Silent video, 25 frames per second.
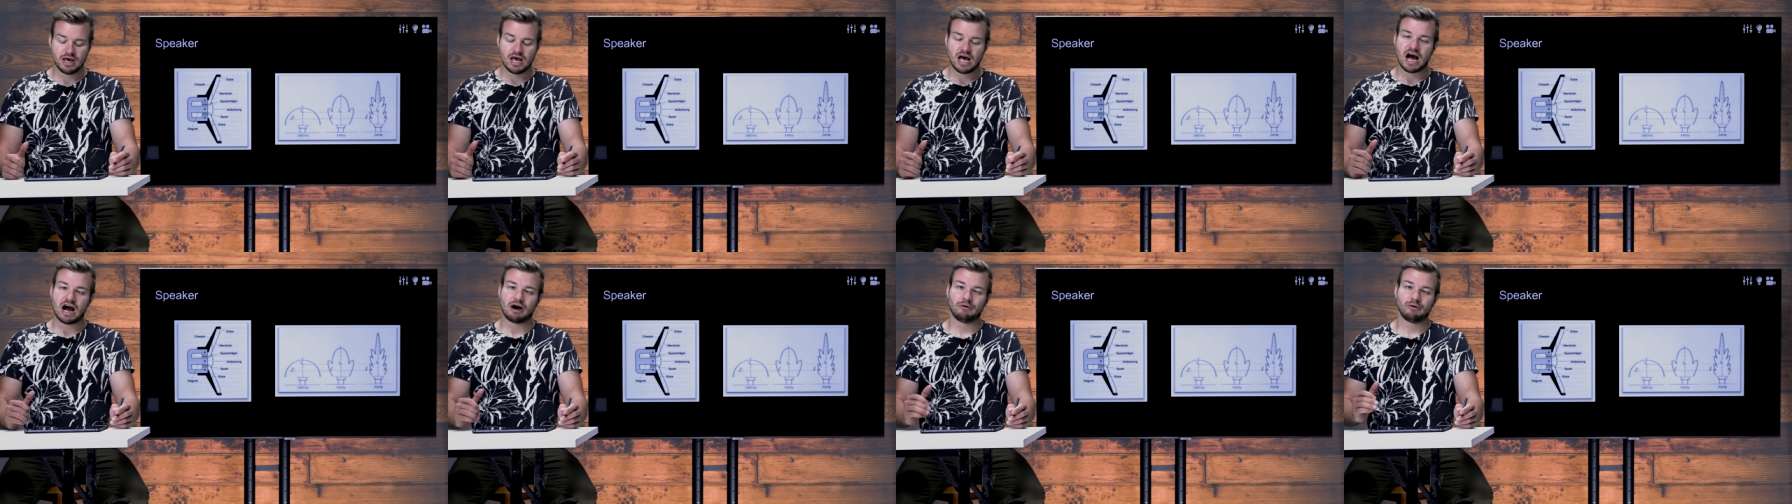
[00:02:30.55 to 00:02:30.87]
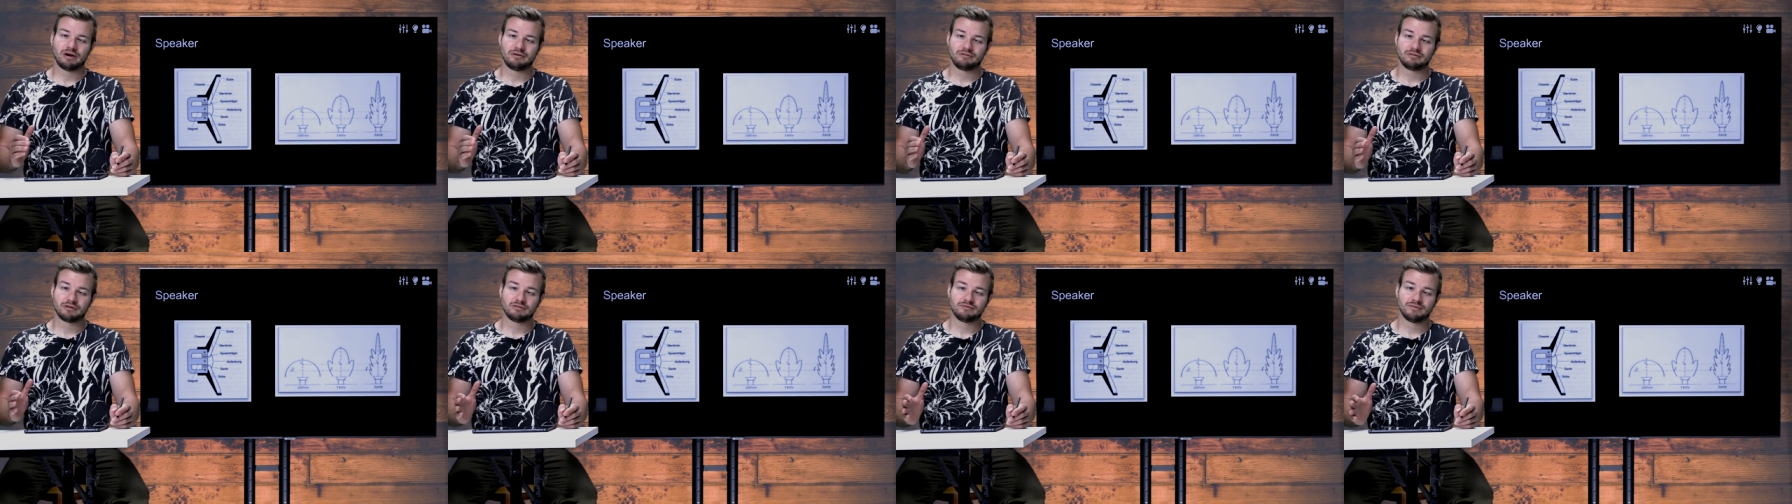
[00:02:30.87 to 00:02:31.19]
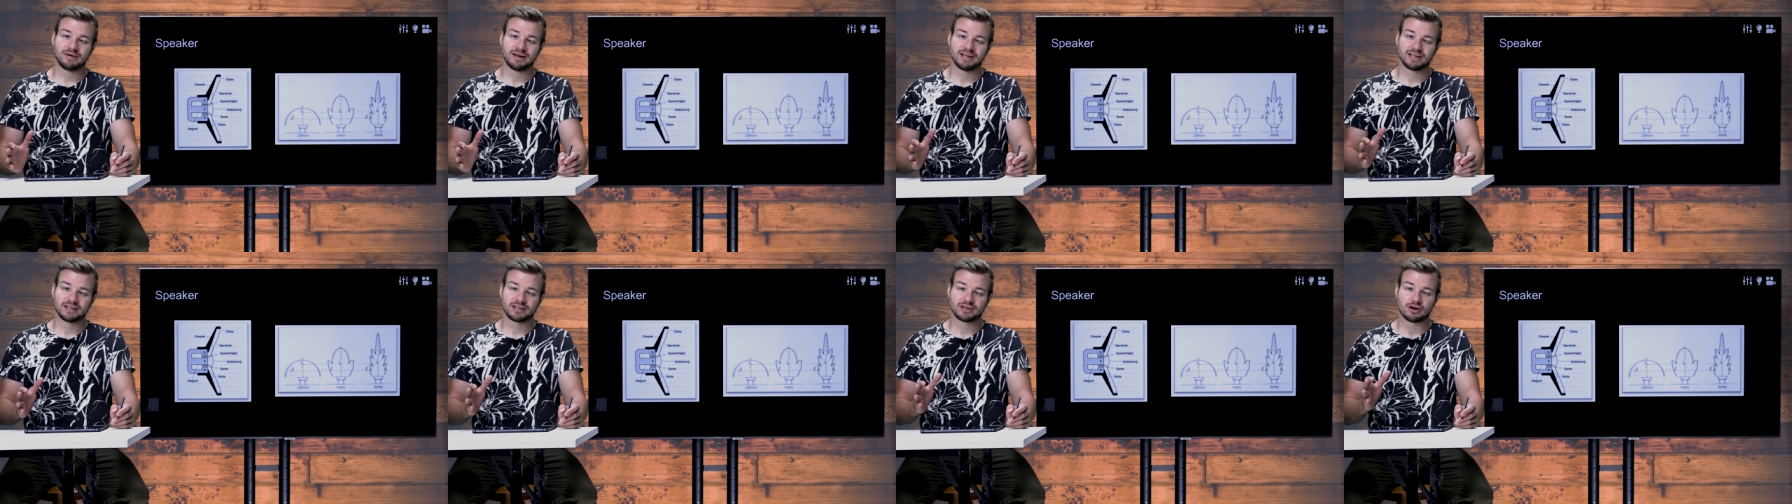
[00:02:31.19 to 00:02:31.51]
However,
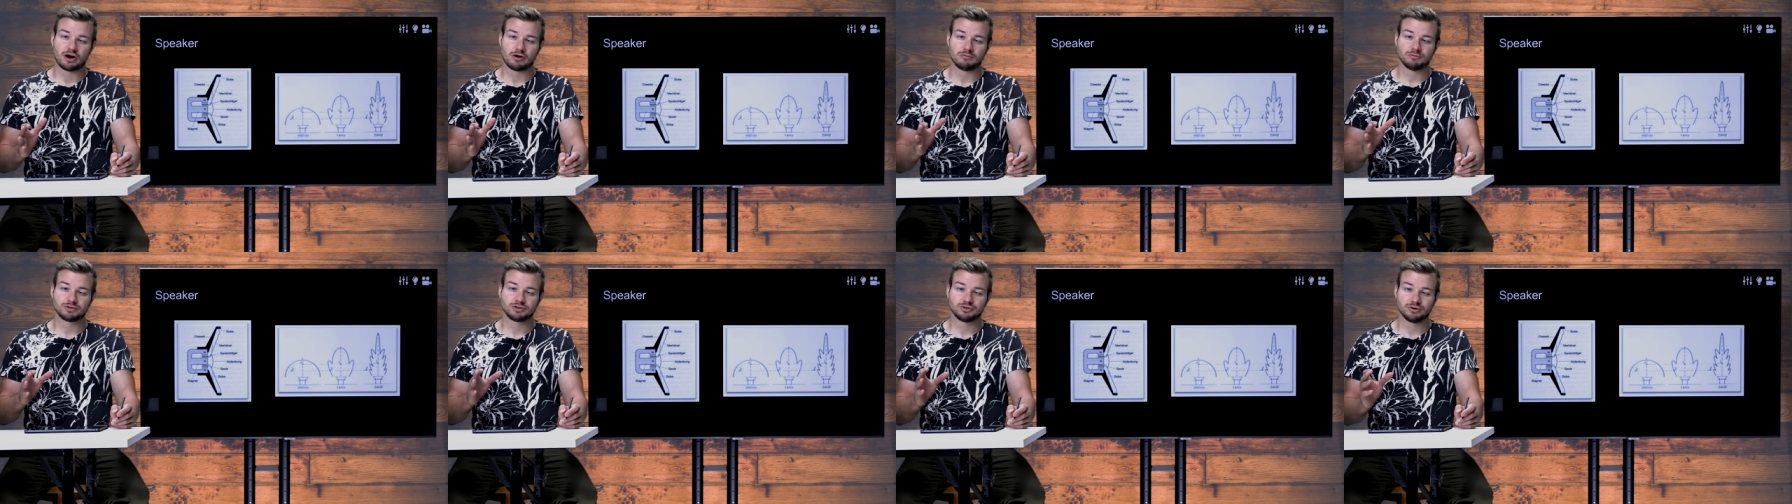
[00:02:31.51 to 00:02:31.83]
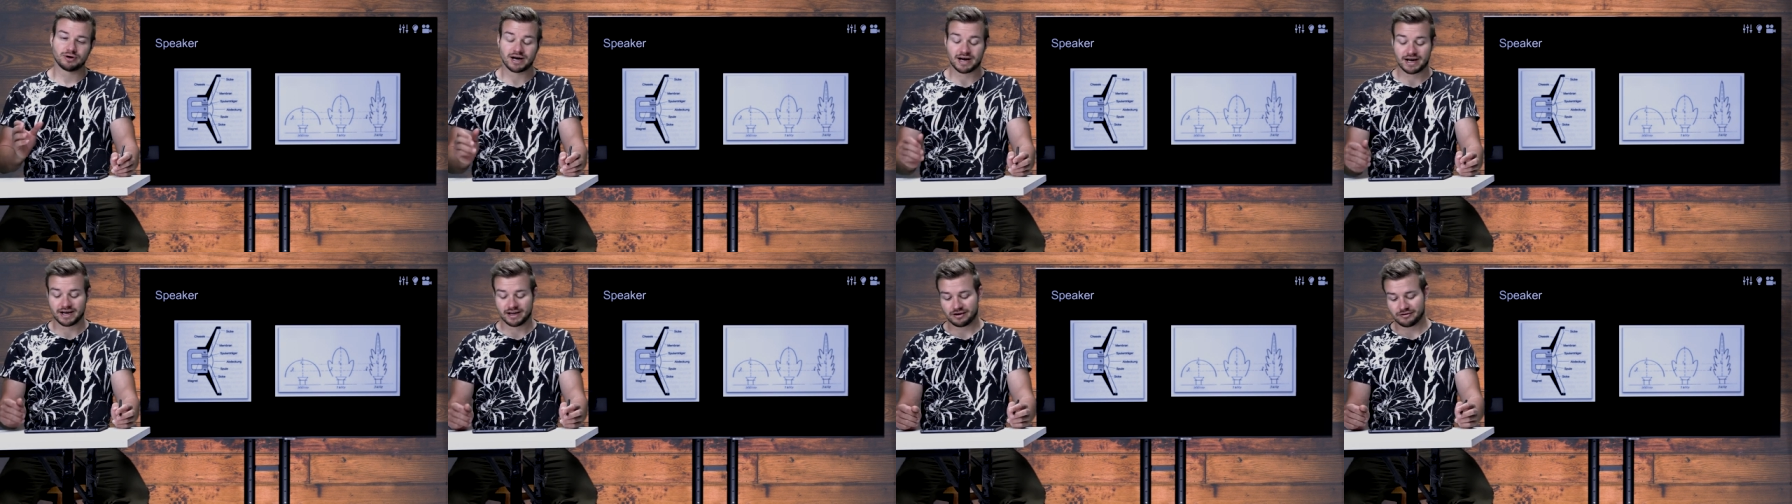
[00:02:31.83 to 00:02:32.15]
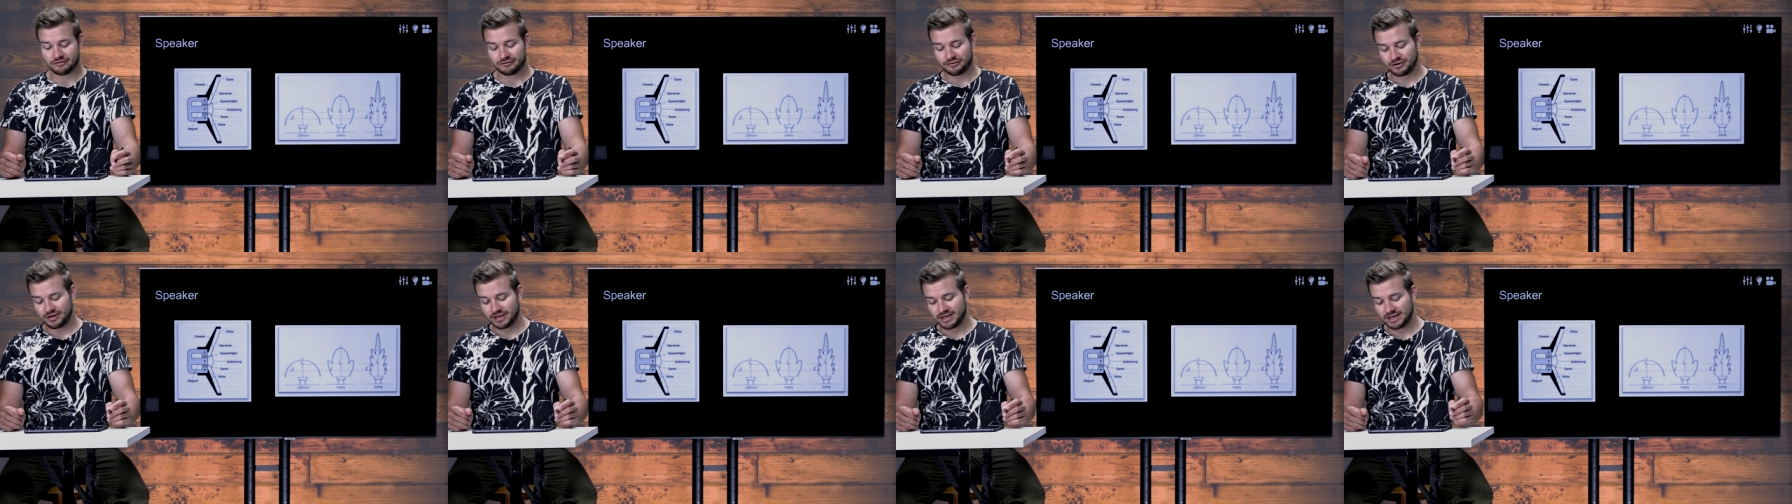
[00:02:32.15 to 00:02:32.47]
when it comes to higher
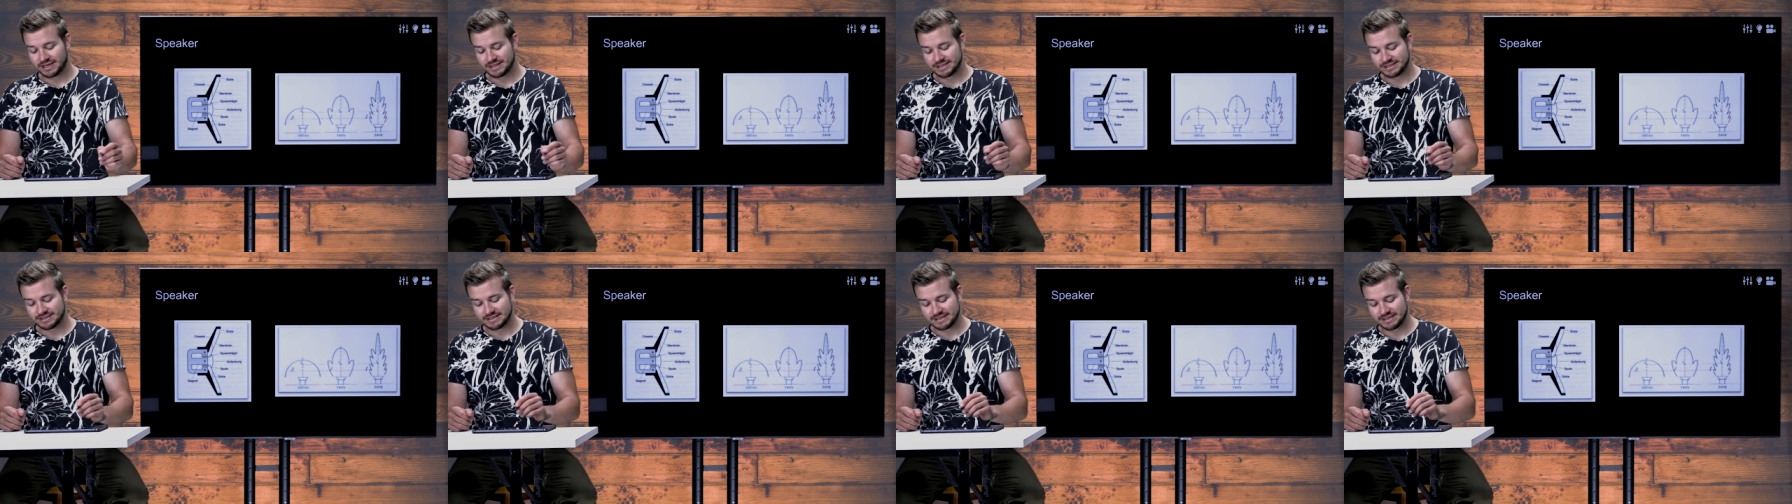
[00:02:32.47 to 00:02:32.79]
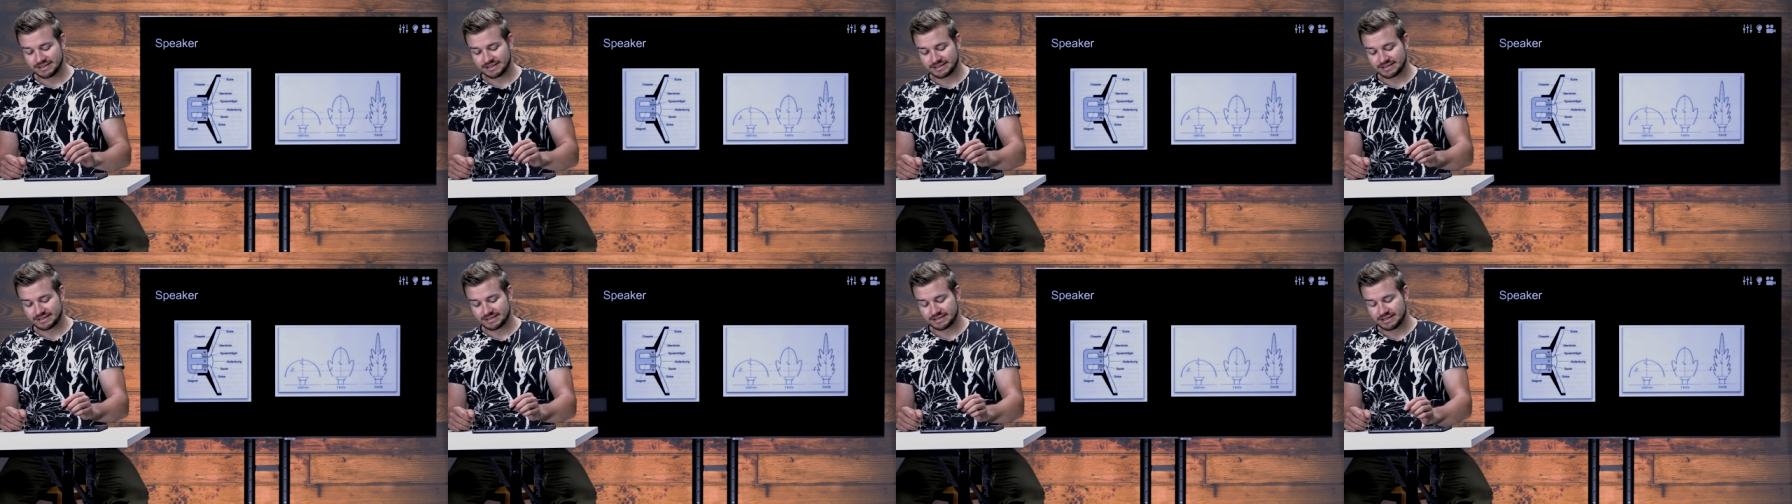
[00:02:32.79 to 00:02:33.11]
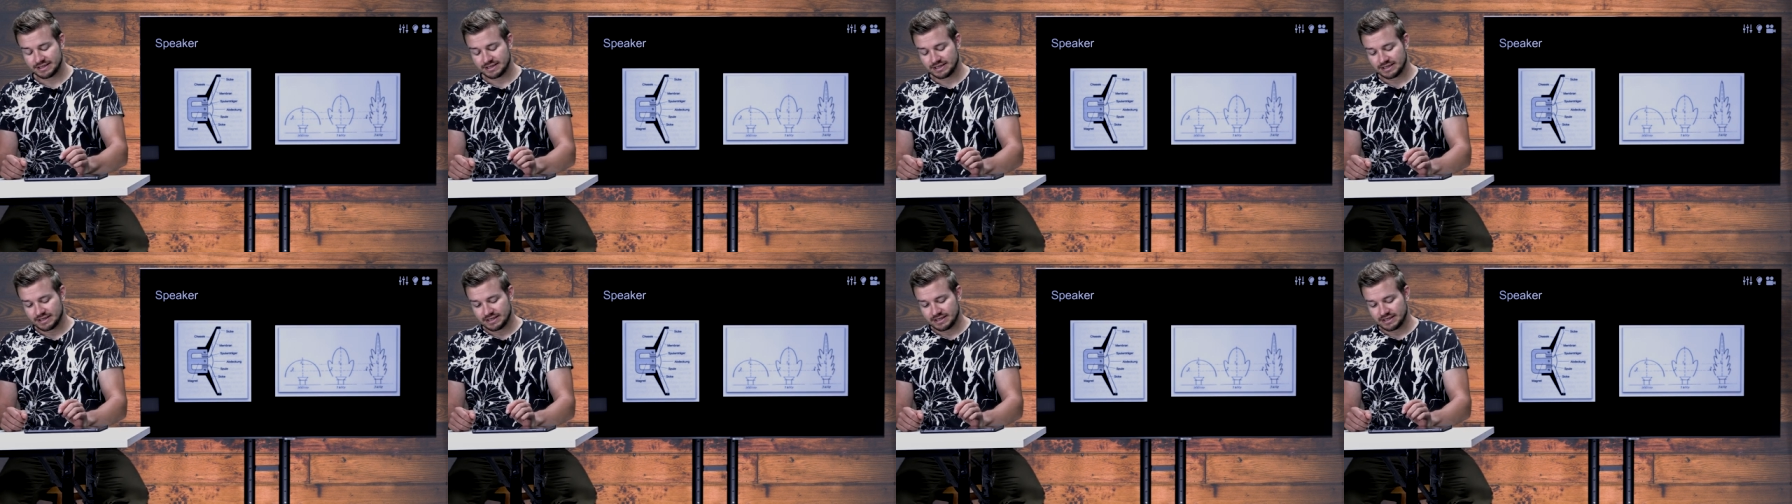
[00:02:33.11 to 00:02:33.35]
frequencies,